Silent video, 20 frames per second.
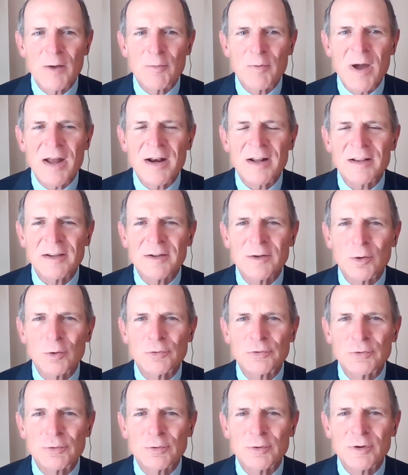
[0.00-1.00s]
Ironically,
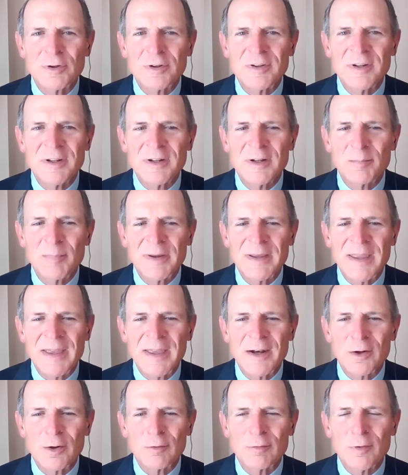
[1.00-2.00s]
no sooner did
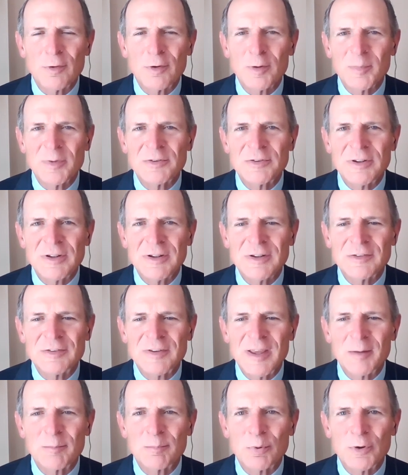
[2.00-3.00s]
mechanical voting
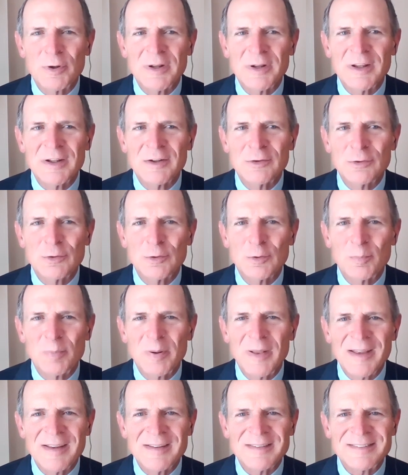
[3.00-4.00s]
machines get put into
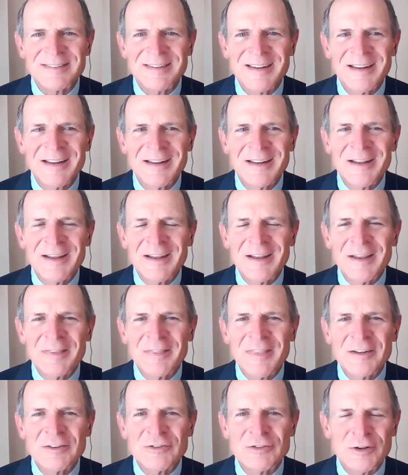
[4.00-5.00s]
place
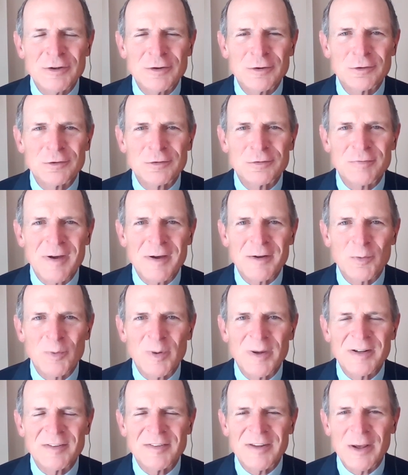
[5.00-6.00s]
than cheaters found a
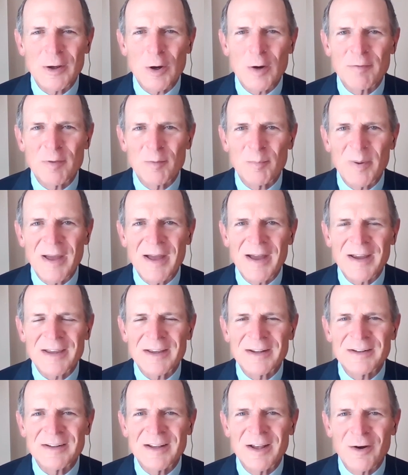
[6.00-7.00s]
way to take off the
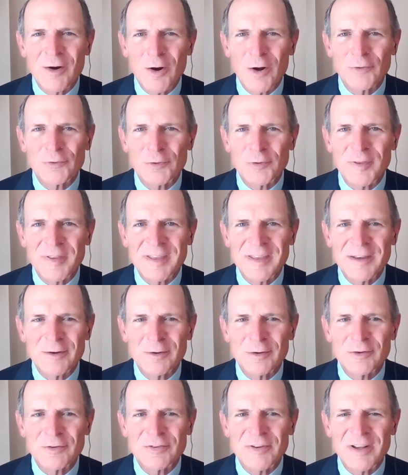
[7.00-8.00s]
back and alter the
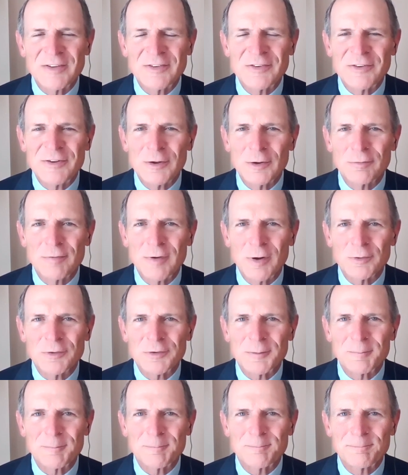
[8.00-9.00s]
gears and steal
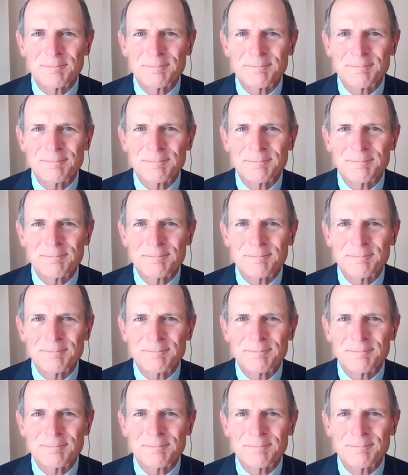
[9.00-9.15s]
votes.